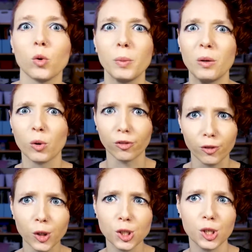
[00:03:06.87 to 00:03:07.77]
be
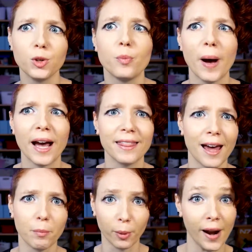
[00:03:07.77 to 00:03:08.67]
referred to by
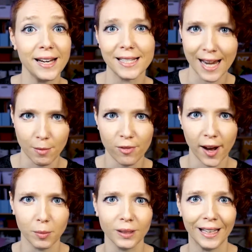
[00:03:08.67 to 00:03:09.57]
that brand name
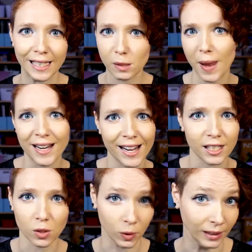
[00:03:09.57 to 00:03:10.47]
fiber like spandex
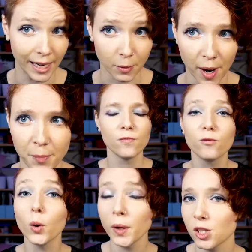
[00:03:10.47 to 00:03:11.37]
or lycra.
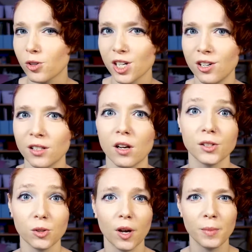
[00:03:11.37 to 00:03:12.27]
4-way stretch knits also
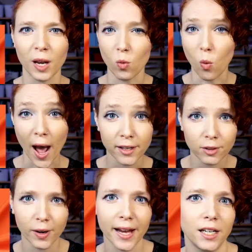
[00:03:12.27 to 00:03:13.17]
come in a wide
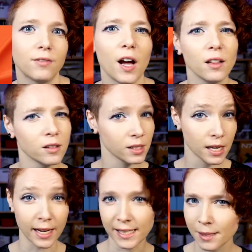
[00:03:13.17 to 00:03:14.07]
variety of colors,
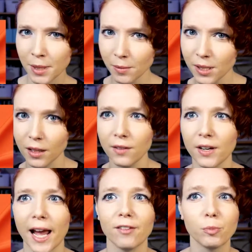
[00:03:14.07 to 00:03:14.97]
and sometimes they'll even
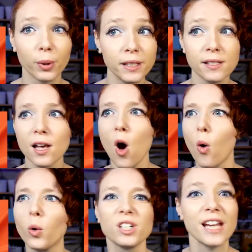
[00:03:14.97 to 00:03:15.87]
have prints
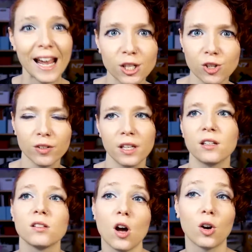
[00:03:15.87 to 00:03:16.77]
or textured things
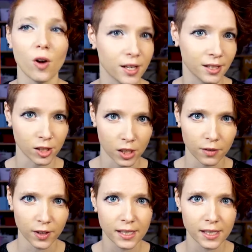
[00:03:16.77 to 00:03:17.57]
across their surface.